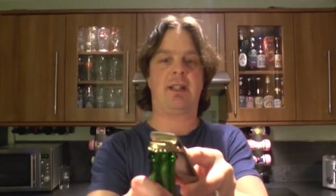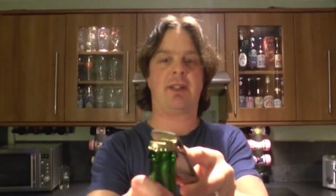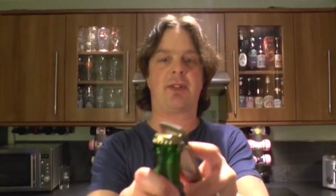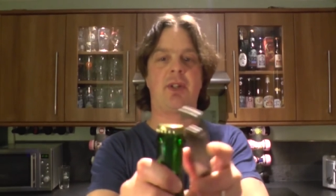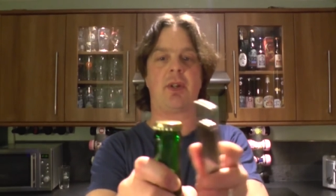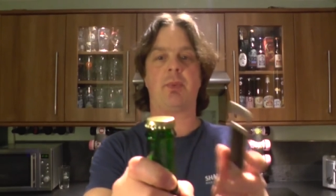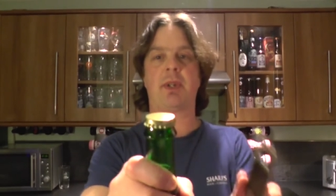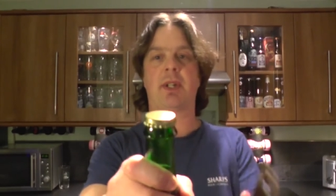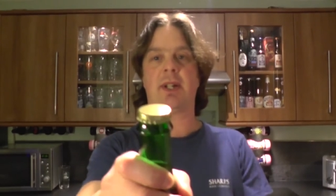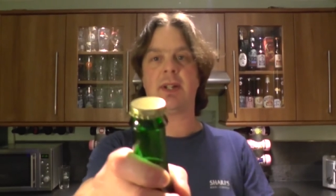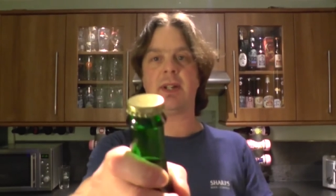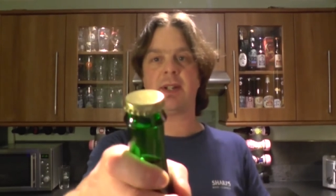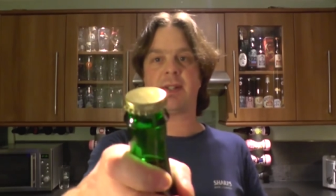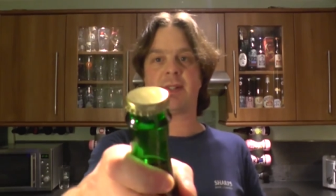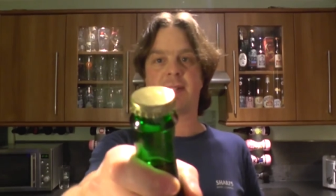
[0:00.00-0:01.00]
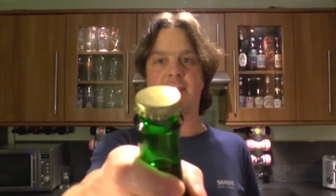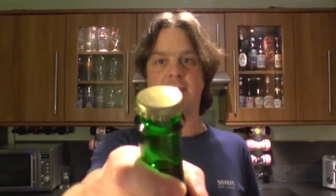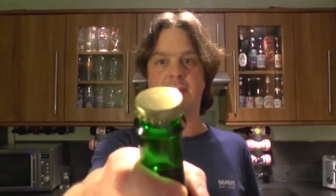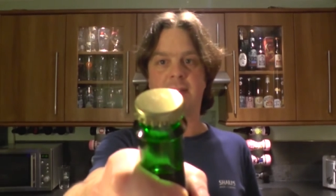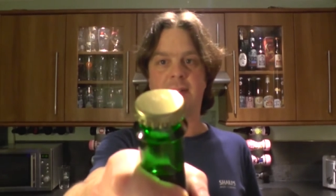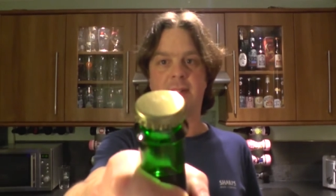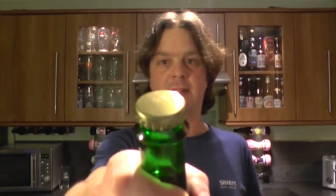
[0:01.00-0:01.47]
So we got a nice
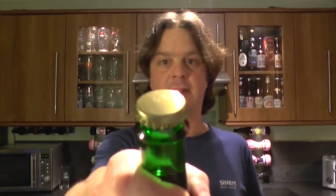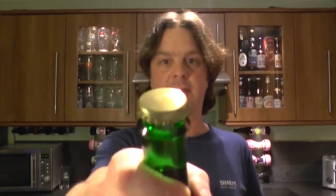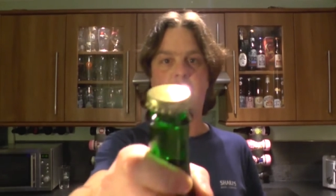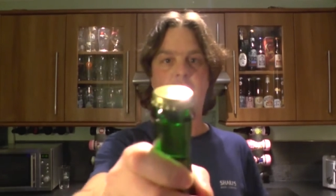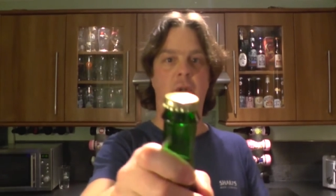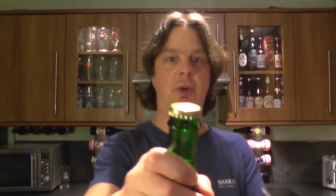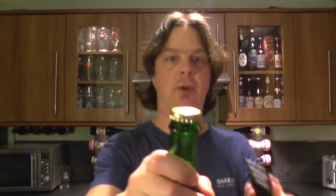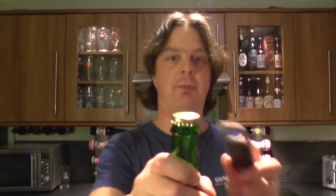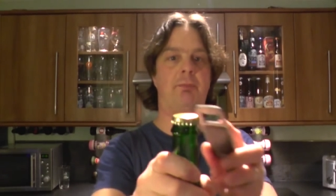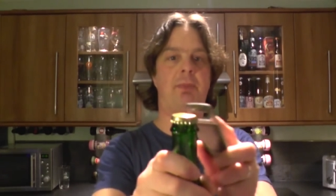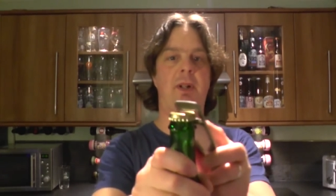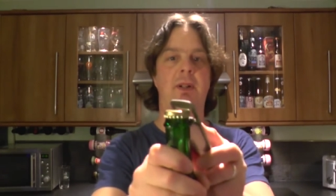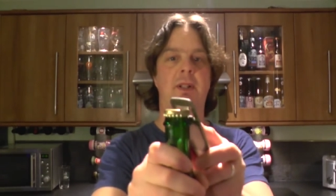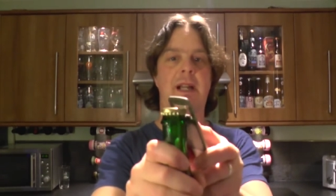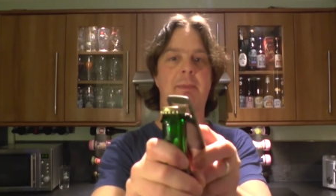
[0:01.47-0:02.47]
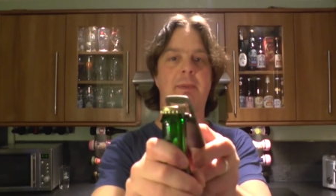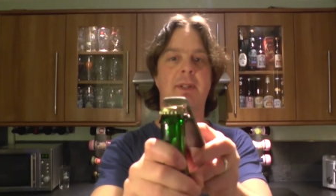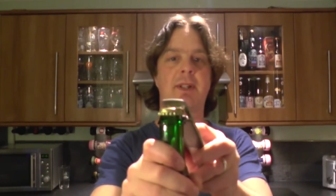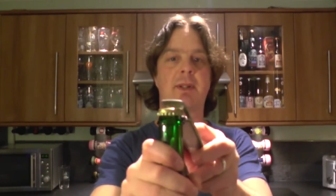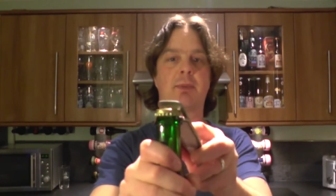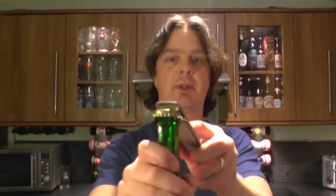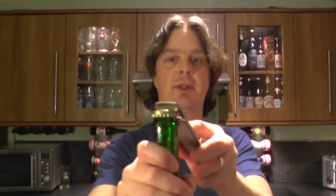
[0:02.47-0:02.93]
gold bottle cap on
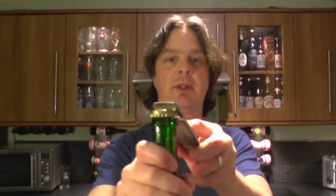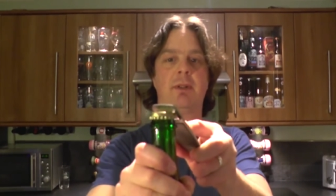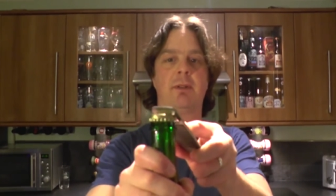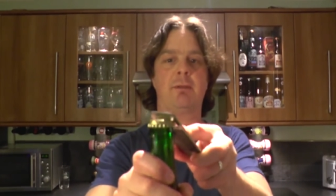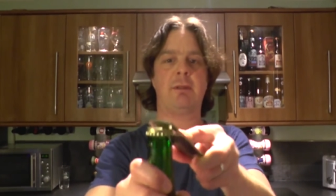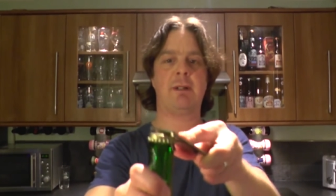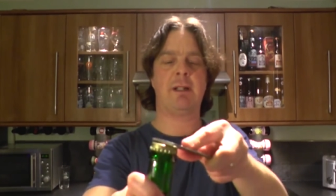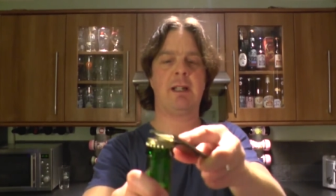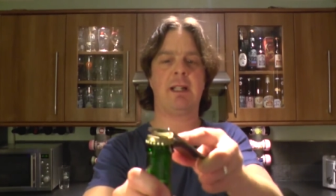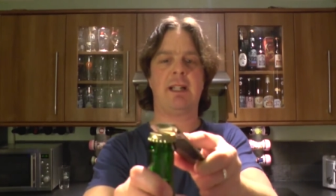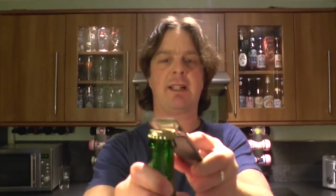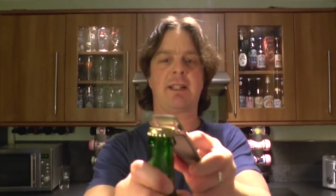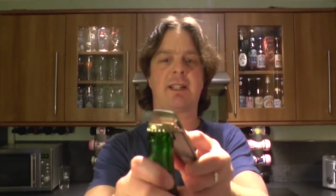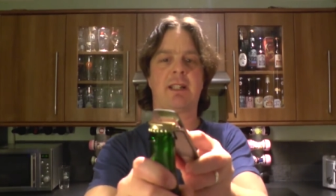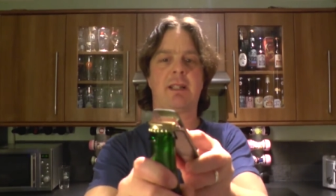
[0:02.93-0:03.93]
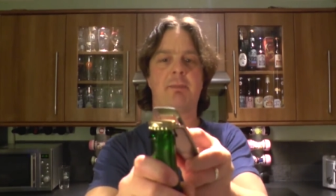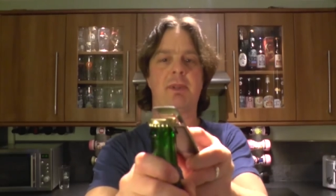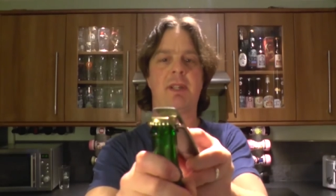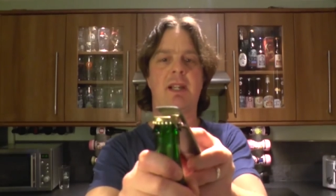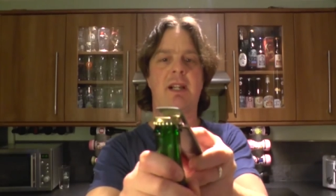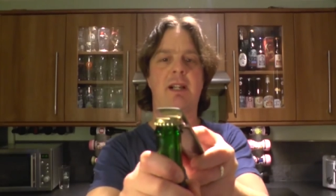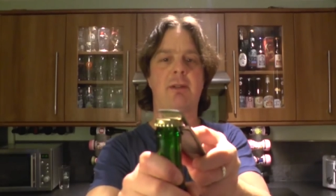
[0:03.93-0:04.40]
this one. Let's get the
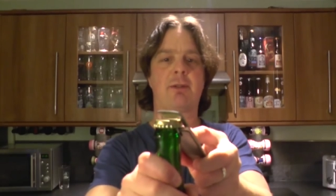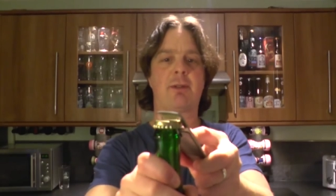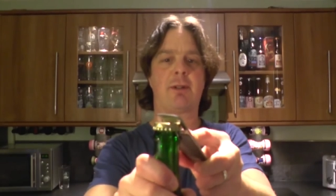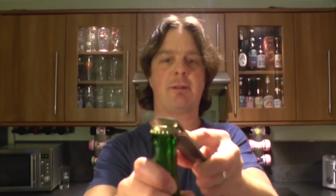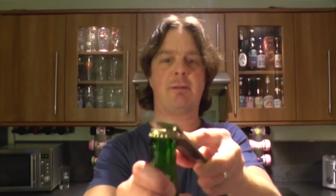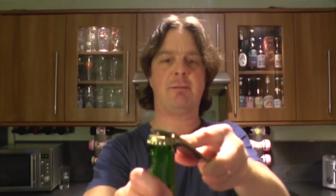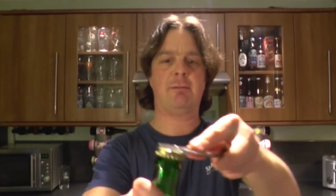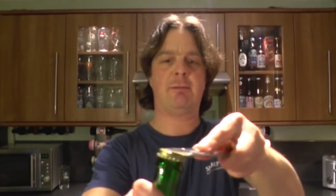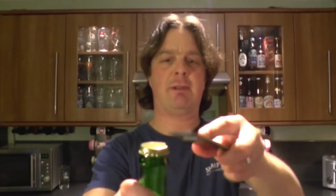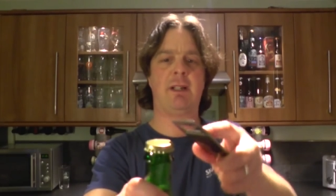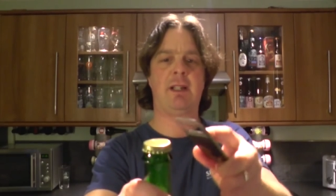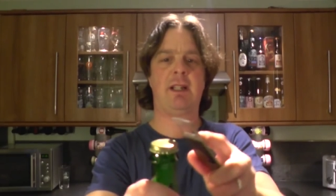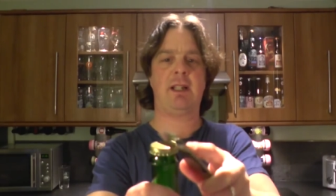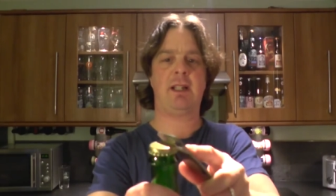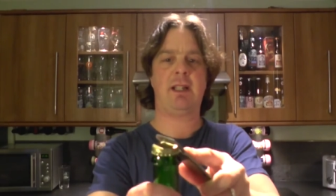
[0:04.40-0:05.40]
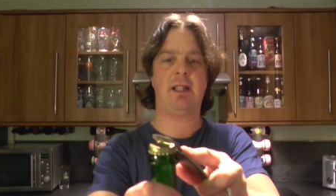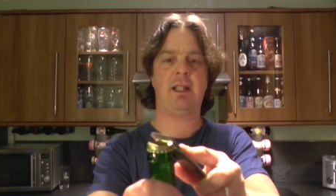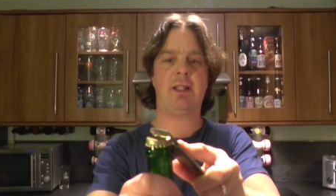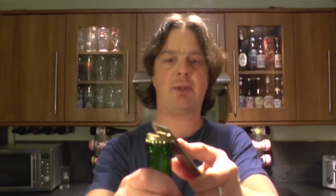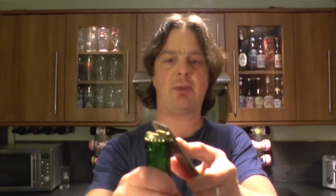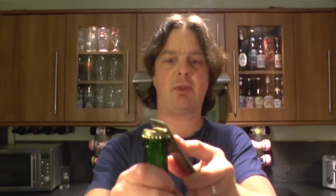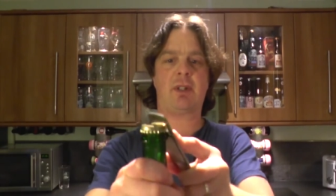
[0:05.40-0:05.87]
beer out
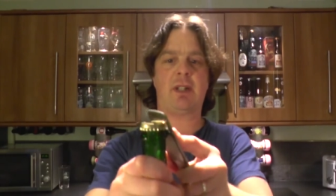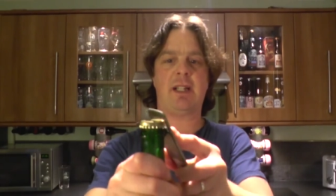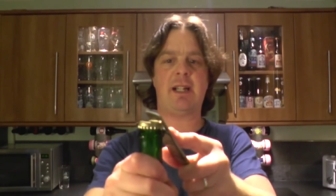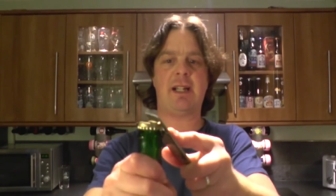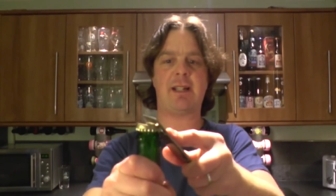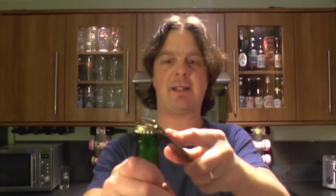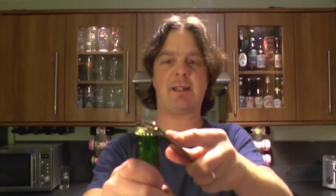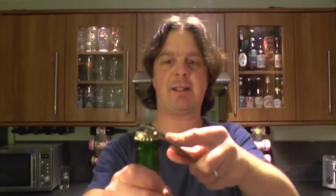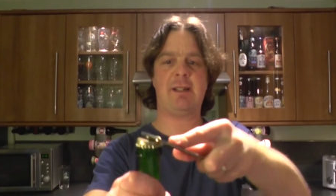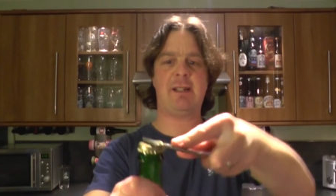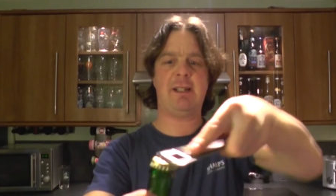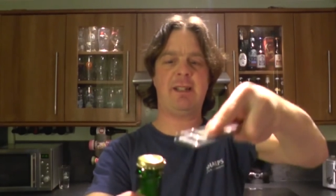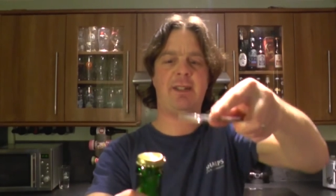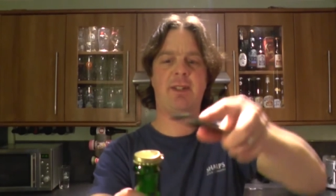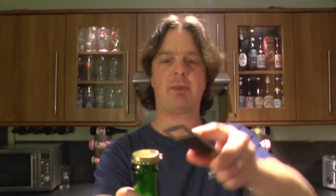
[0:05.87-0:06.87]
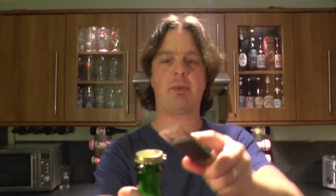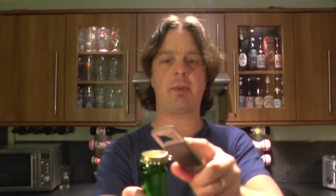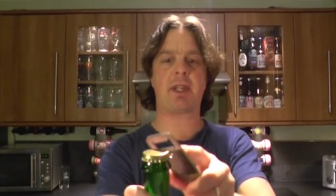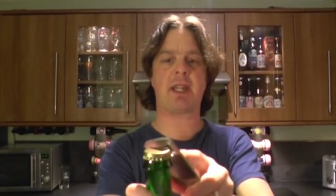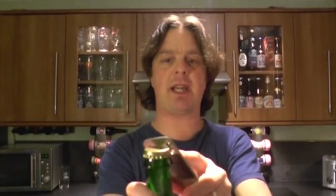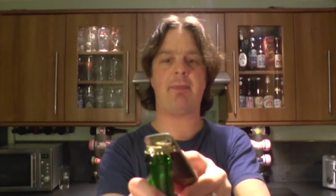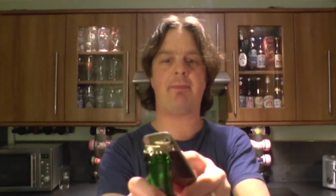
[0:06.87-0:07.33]
into a glass and see what we
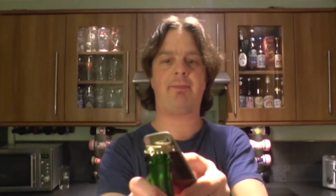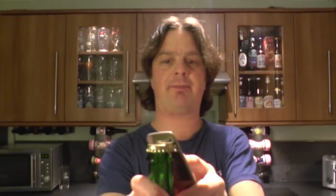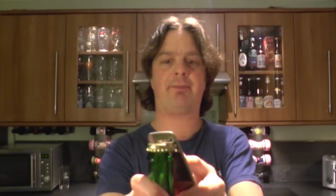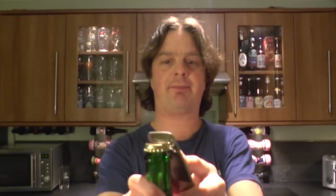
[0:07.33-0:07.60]
get.